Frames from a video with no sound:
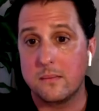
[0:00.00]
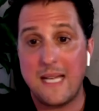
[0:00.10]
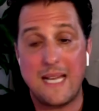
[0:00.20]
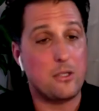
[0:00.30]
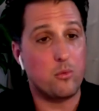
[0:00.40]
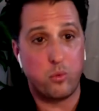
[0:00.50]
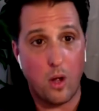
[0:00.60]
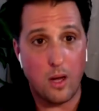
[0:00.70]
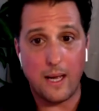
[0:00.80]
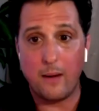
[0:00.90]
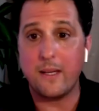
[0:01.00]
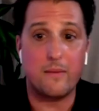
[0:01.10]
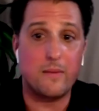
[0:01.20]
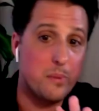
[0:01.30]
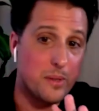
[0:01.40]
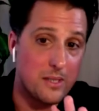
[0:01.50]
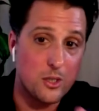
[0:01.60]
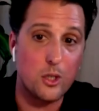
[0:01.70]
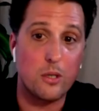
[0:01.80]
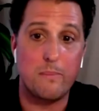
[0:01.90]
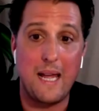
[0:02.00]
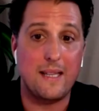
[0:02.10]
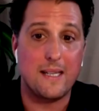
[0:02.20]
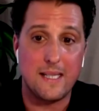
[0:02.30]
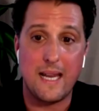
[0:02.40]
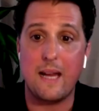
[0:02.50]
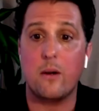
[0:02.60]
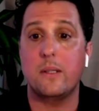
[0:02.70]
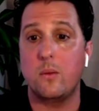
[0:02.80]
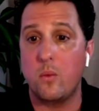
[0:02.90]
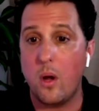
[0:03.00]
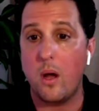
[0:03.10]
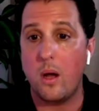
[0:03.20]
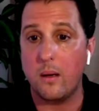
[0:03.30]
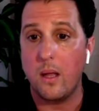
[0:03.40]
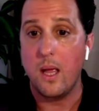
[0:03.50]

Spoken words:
That is wrong. I don't care if the book is good or bad. That is inherently wrong.